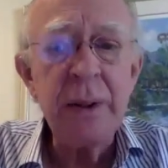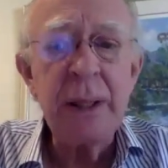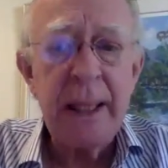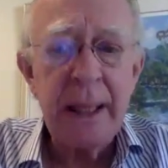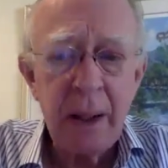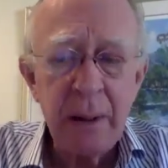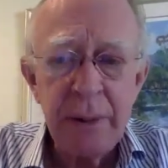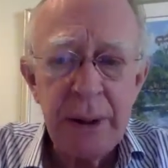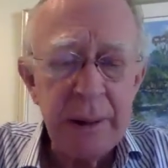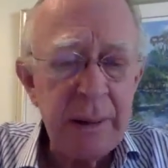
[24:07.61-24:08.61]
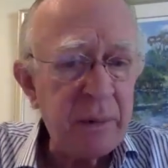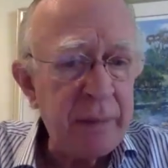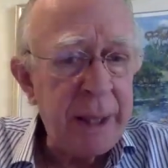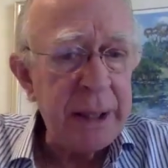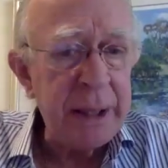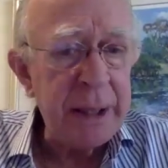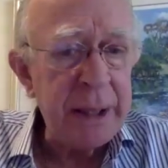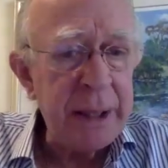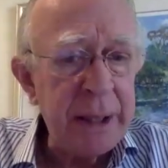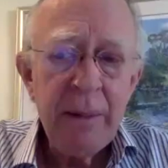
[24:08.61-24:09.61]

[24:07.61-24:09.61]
to taking on new information,